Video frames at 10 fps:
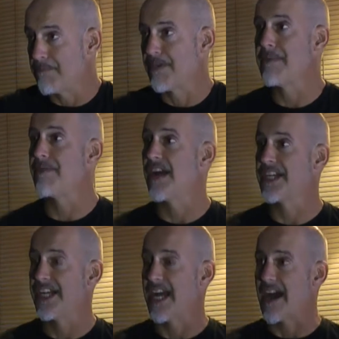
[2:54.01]

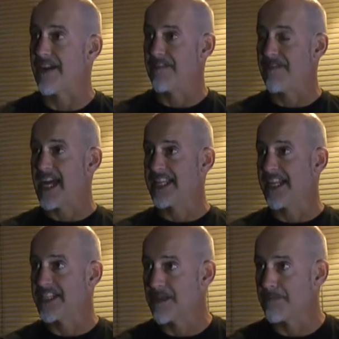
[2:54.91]
pre-production, out of the fact
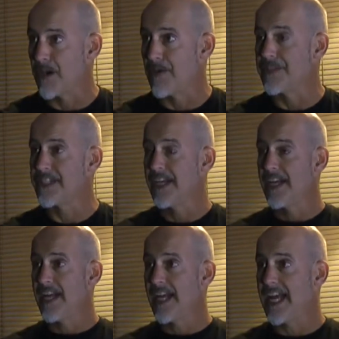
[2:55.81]
that it's composed
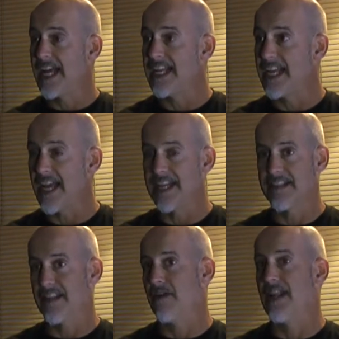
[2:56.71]

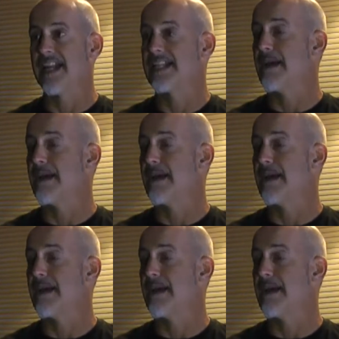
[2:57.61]
in a lot of